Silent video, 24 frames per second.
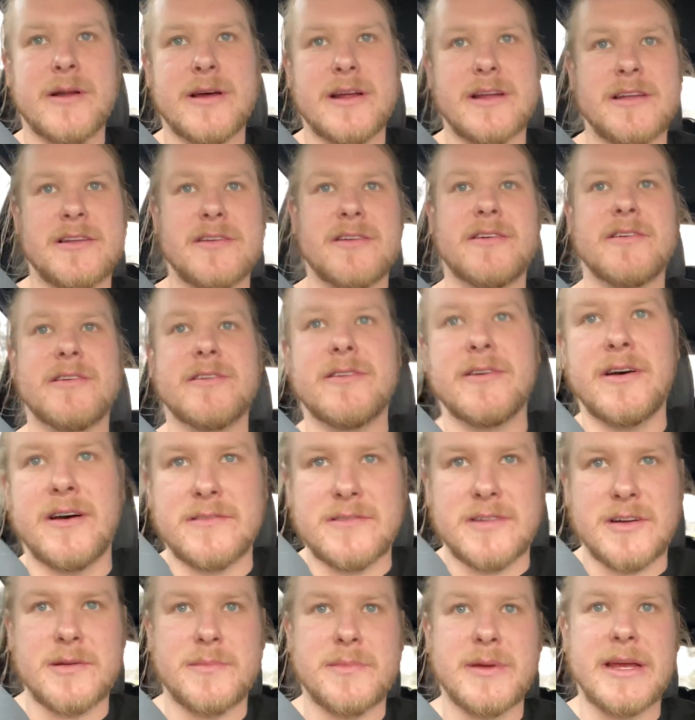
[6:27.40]
I'm going to do,
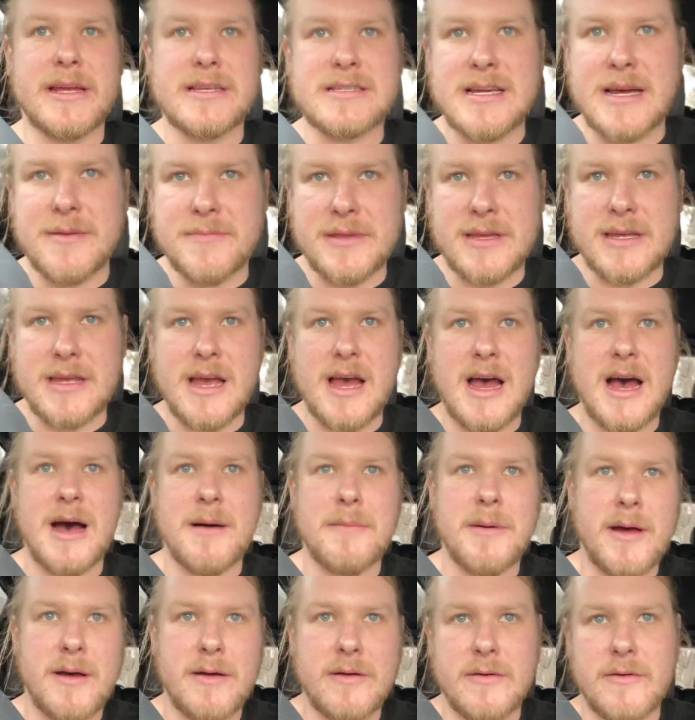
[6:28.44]
I've got to pick something
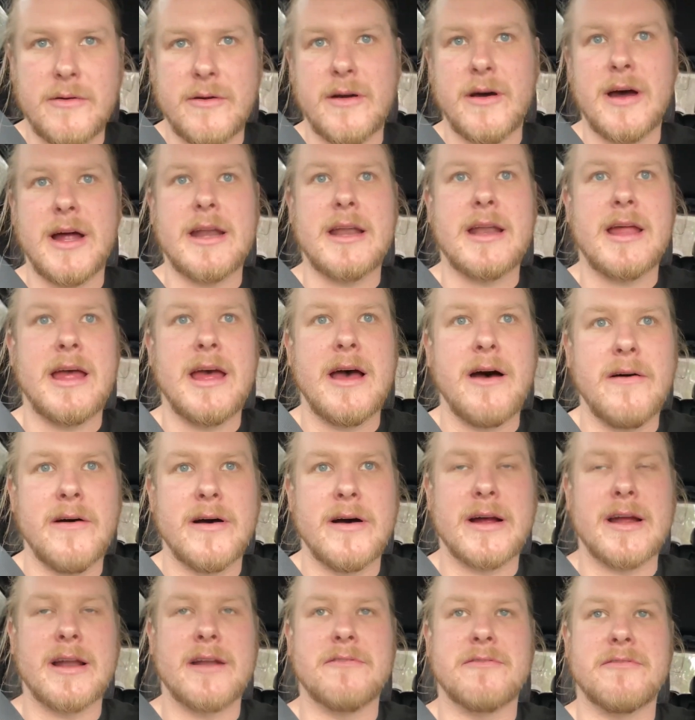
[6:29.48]
up right now.
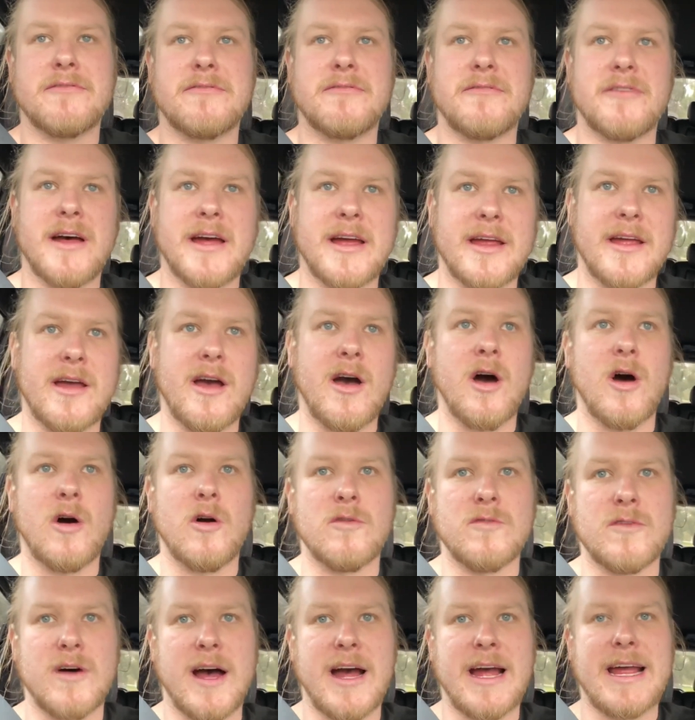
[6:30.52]
I'm going to fang
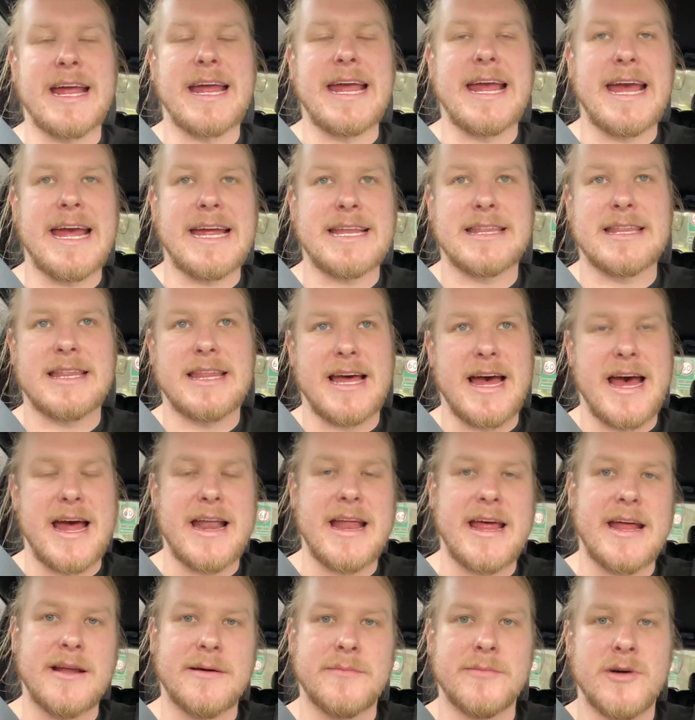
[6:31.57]
over, get that,
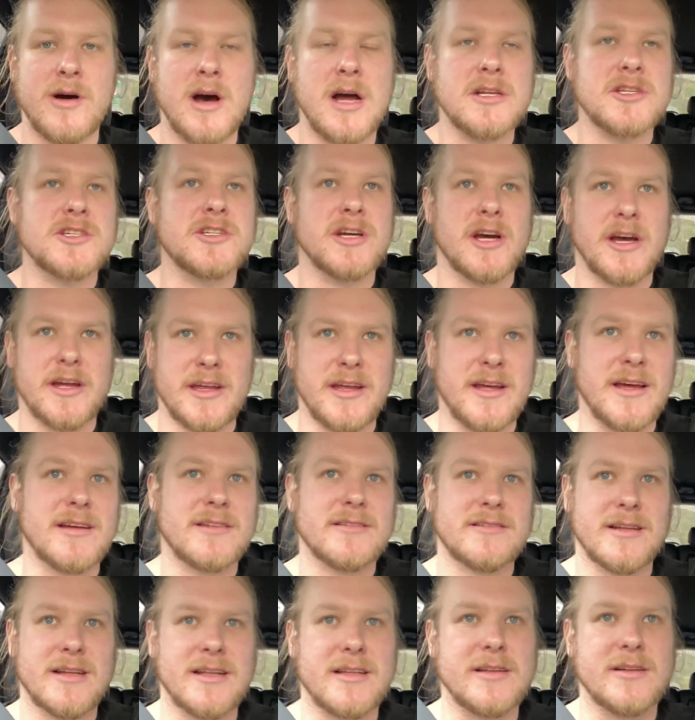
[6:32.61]
and I might show you
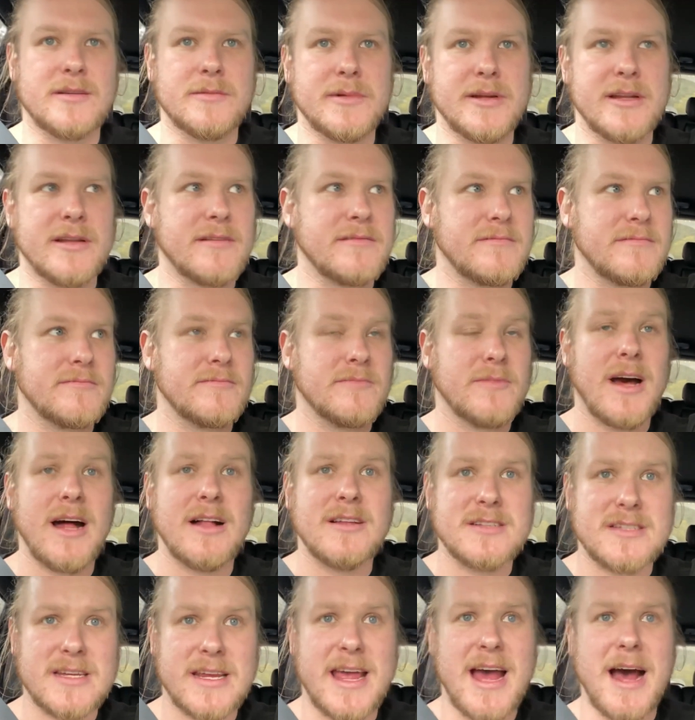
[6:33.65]
a little bit. Well,
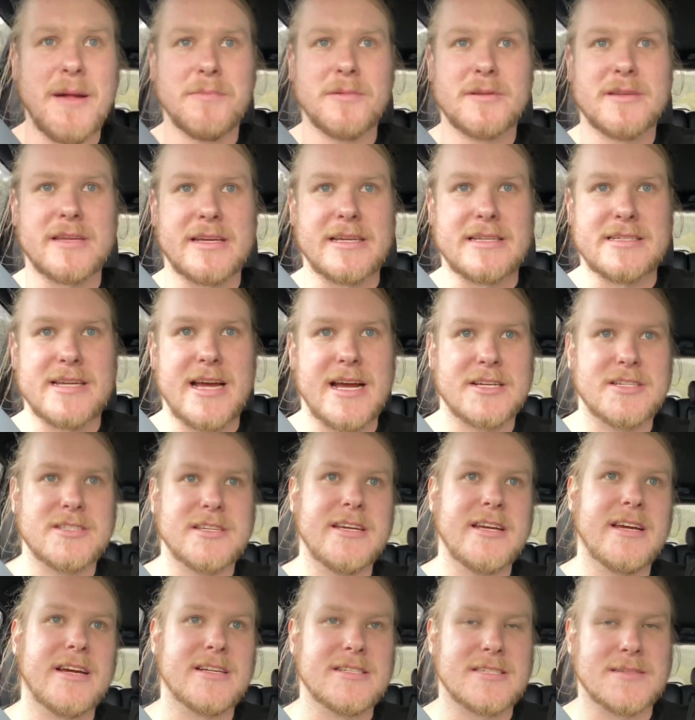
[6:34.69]
there's a couple of things
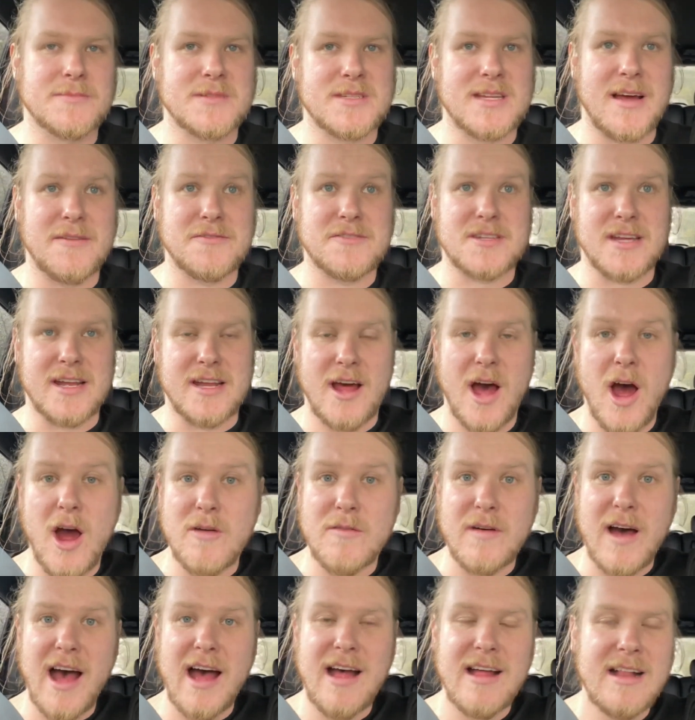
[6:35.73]
actually. I got some stuff sent
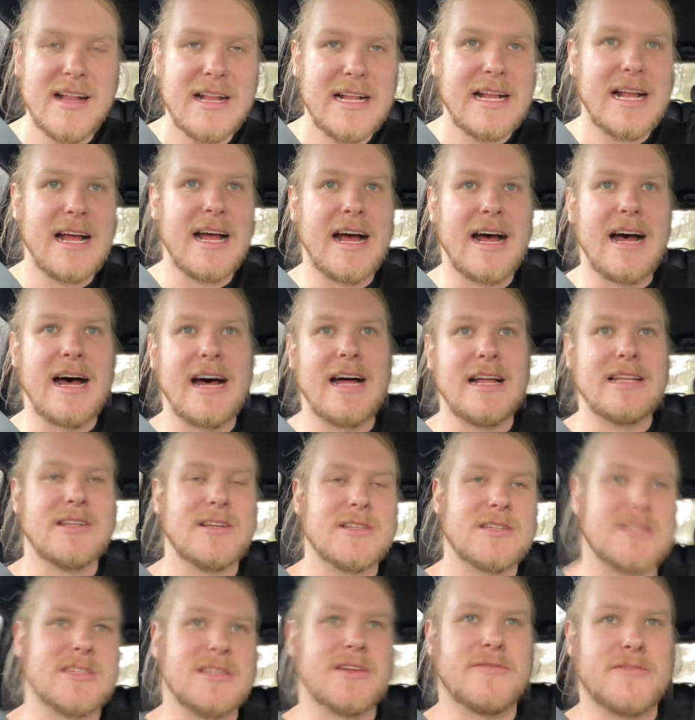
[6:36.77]
over,
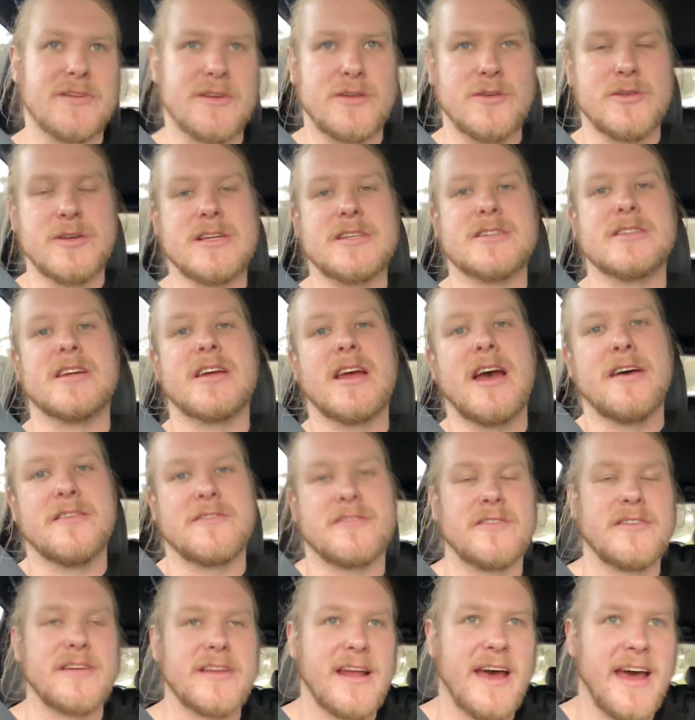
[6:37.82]
lots of different goodies to go
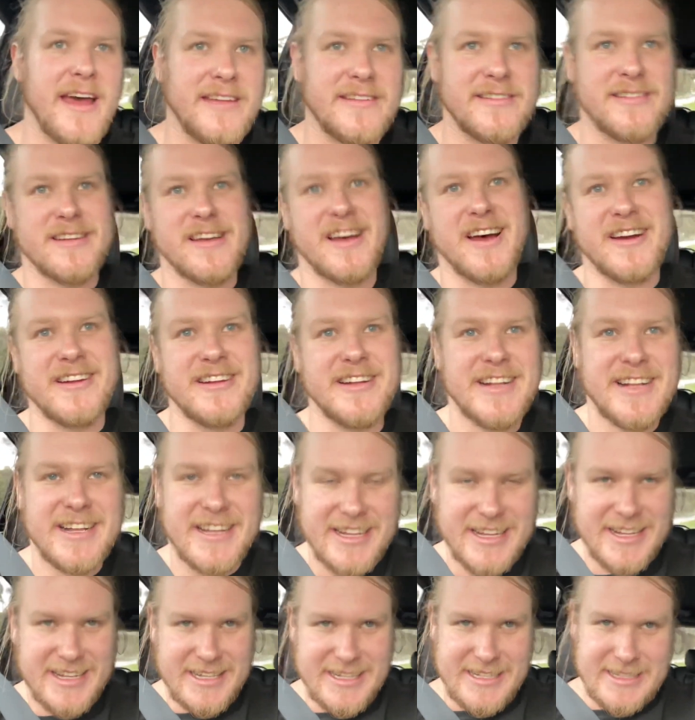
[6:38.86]
through today. So
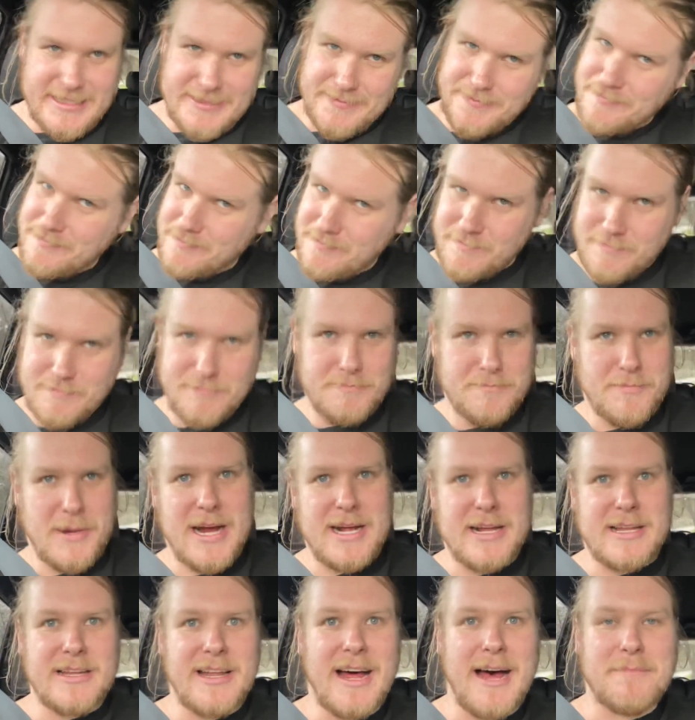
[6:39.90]

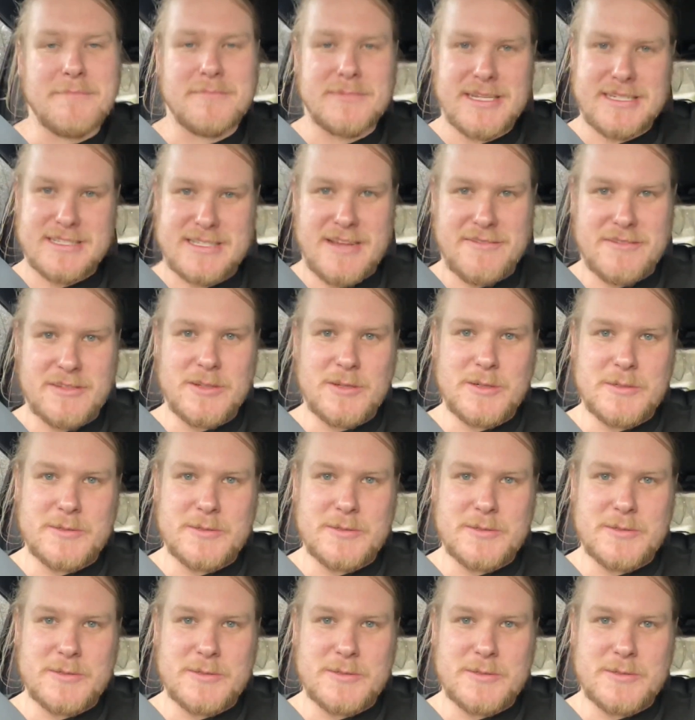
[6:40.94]
buckle up and let's have a look.